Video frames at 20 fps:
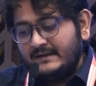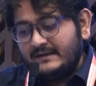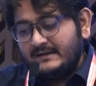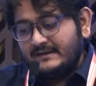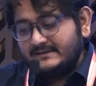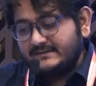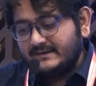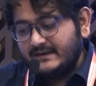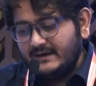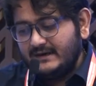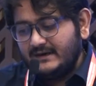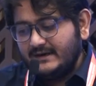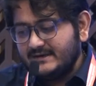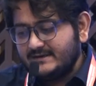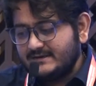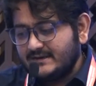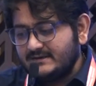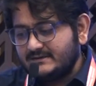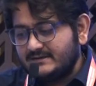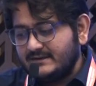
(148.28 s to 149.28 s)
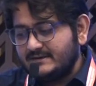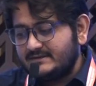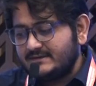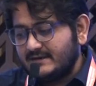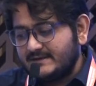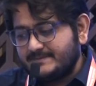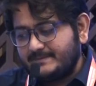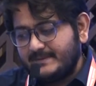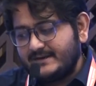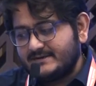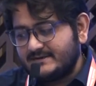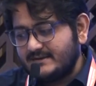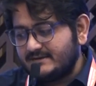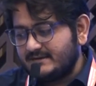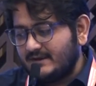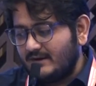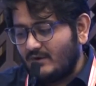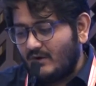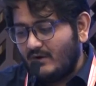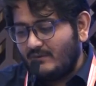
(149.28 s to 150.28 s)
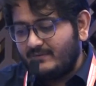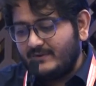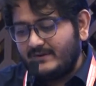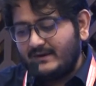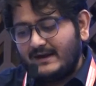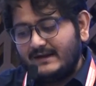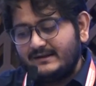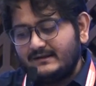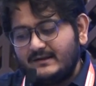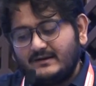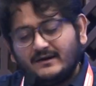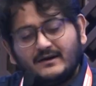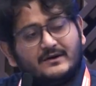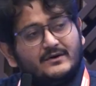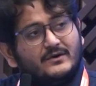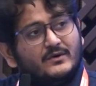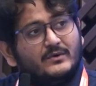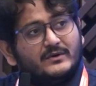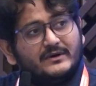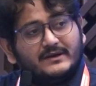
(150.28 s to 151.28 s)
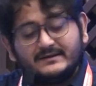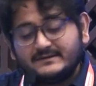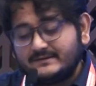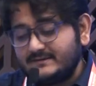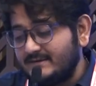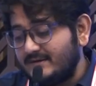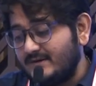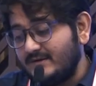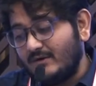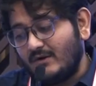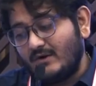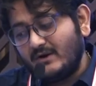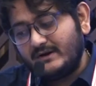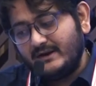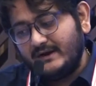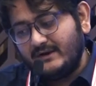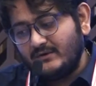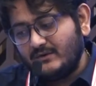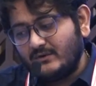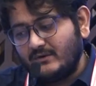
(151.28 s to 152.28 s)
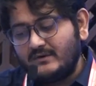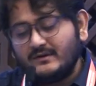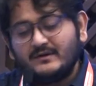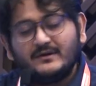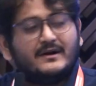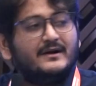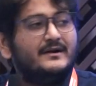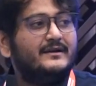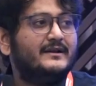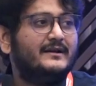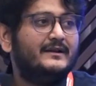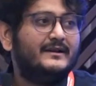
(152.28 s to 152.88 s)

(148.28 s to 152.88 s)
Skin lesions in such patients are often either unnoticed or ignored until